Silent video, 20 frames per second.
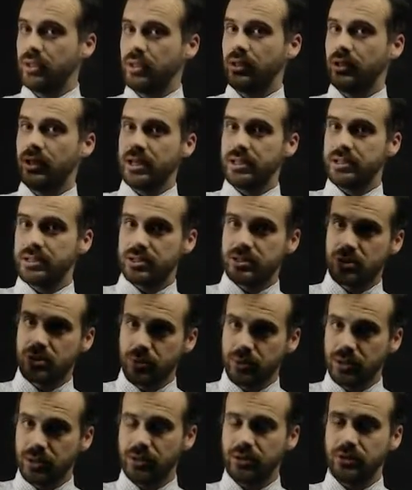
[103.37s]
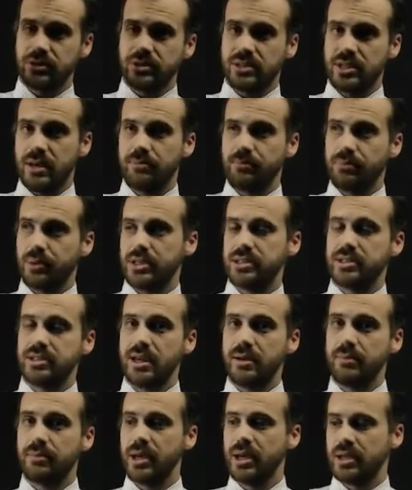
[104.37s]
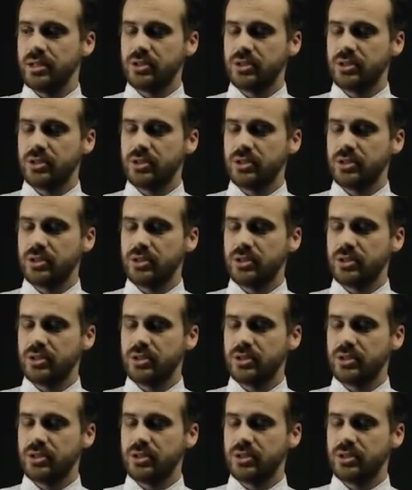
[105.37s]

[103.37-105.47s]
let's do a little step-by-step